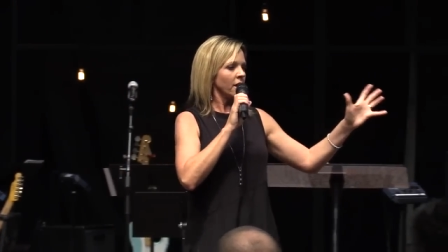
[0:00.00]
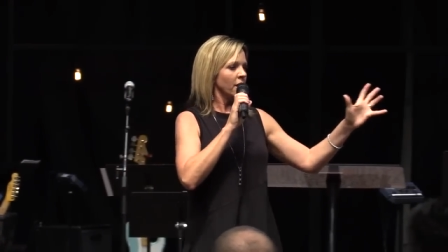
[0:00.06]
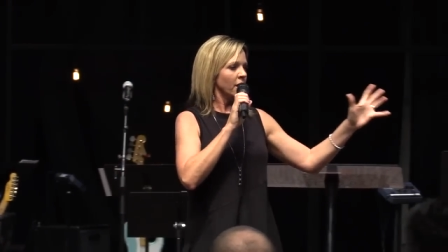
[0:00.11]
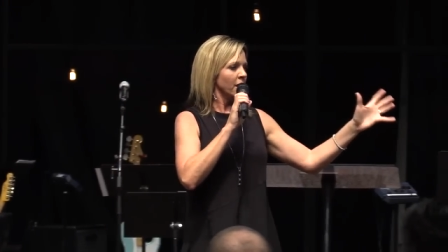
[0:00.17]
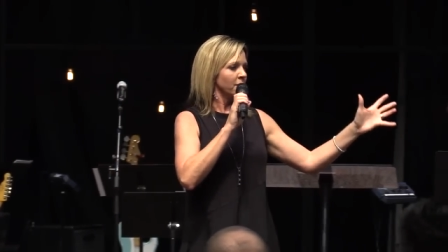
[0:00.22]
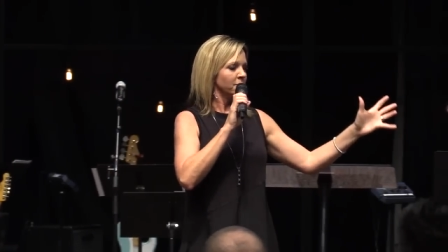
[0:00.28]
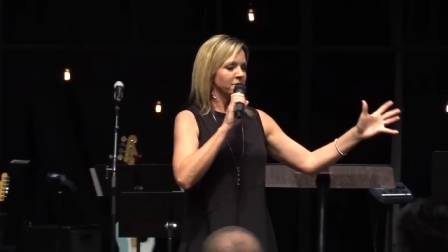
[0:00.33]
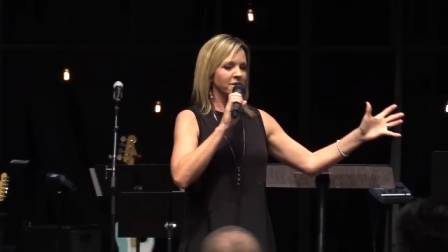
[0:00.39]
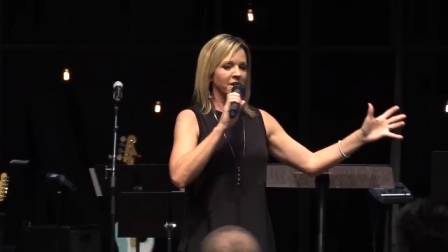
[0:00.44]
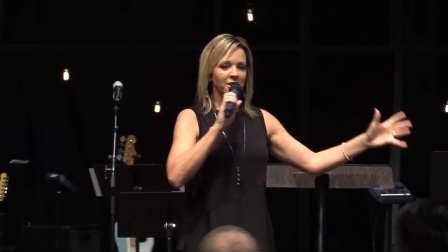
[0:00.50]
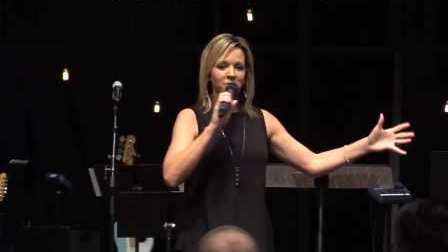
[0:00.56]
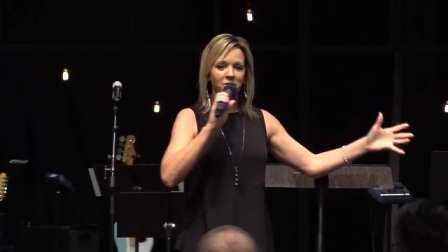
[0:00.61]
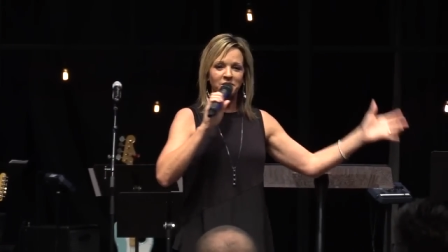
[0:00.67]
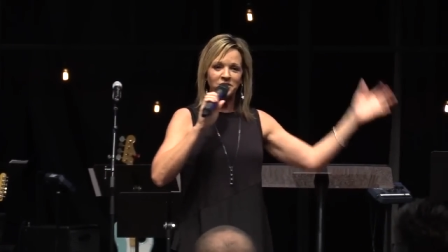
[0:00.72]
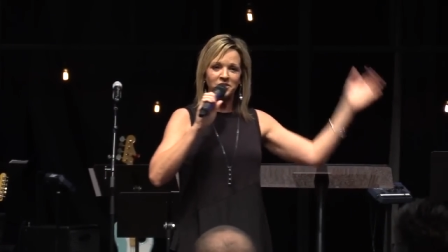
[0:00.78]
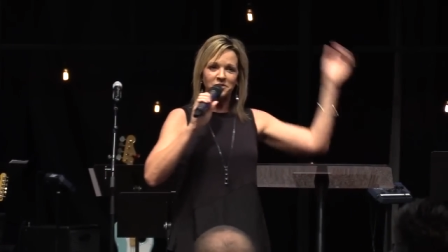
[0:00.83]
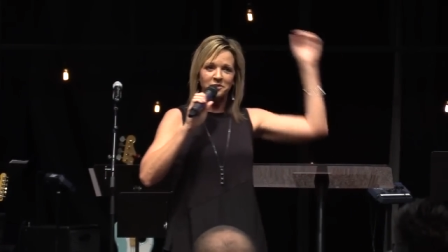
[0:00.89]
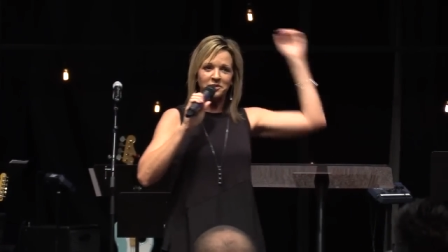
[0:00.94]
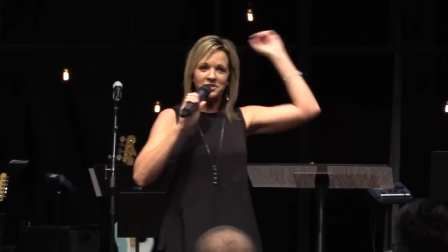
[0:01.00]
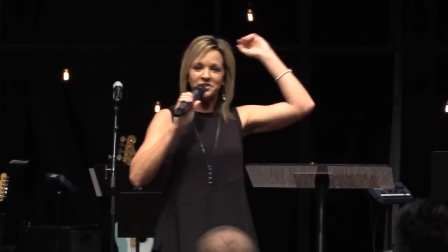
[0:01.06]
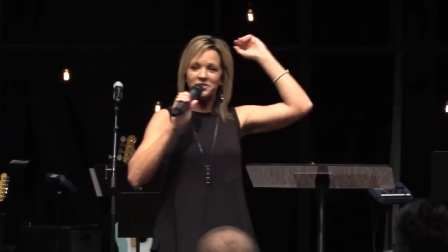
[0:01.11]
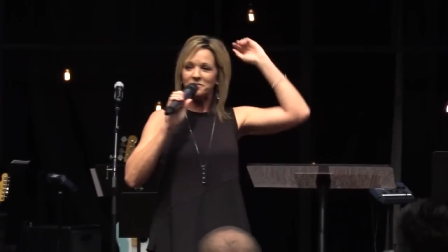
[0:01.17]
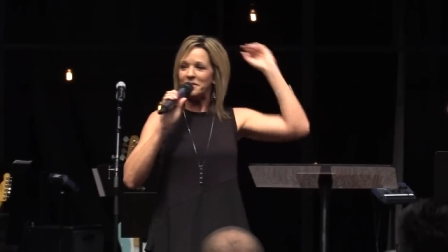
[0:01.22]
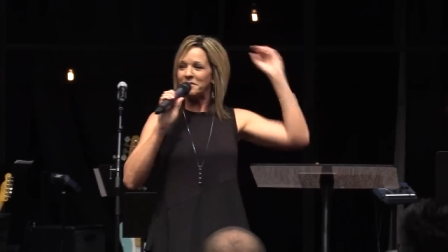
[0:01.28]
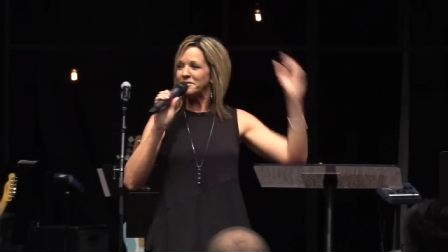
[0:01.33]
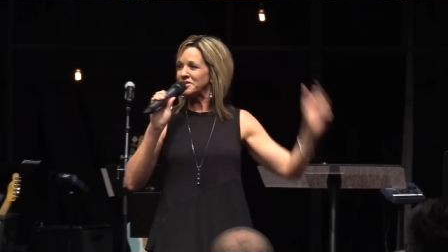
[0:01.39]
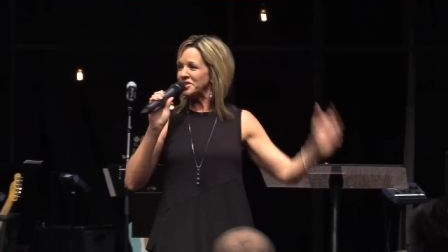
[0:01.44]
um, not quite sure what to do.
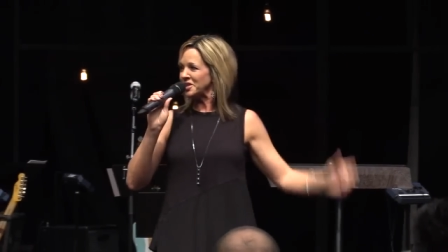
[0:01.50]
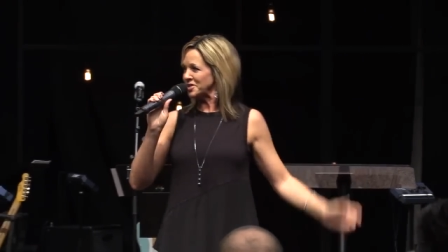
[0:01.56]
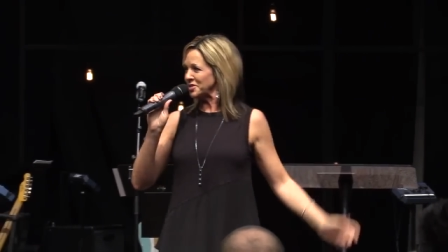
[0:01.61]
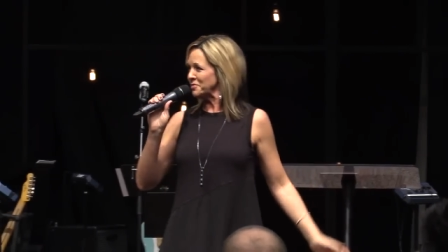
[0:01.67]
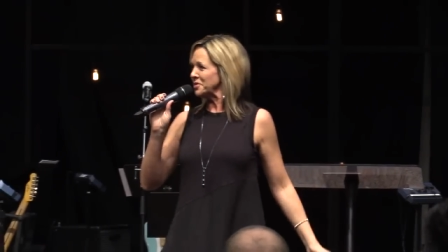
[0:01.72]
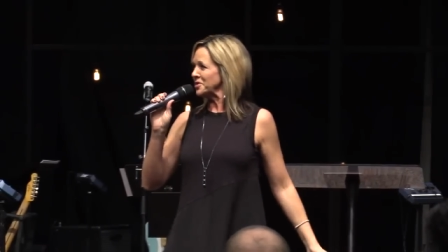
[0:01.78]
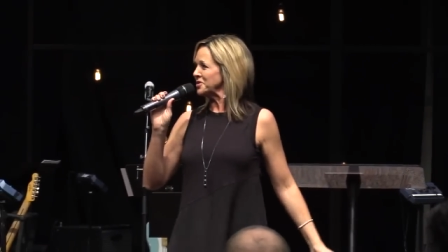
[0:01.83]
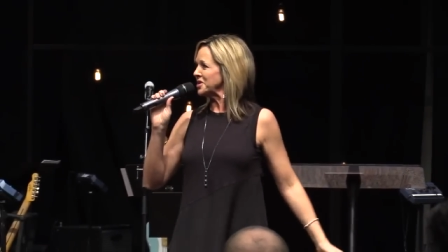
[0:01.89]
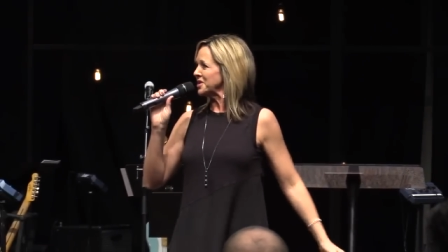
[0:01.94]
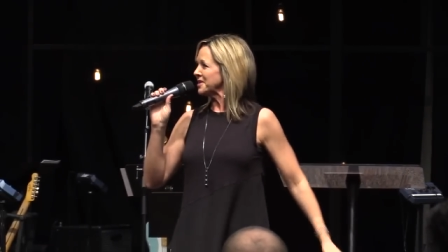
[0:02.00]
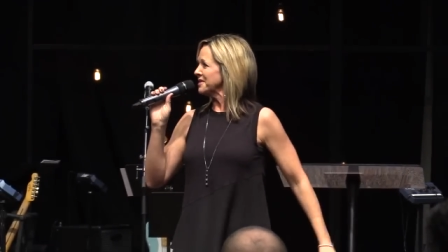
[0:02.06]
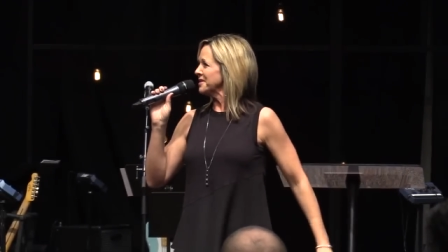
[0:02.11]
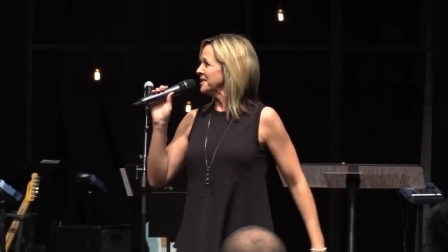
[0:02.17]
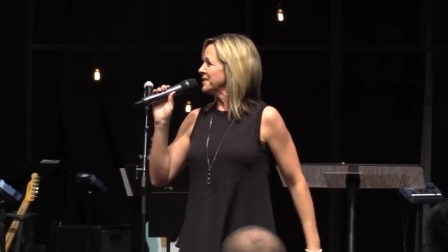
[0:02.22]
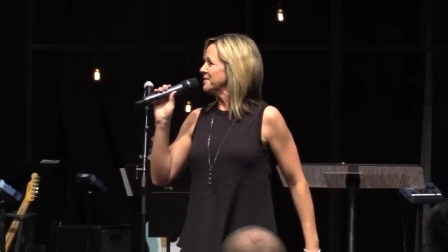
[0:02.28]
Maybe we should have some music.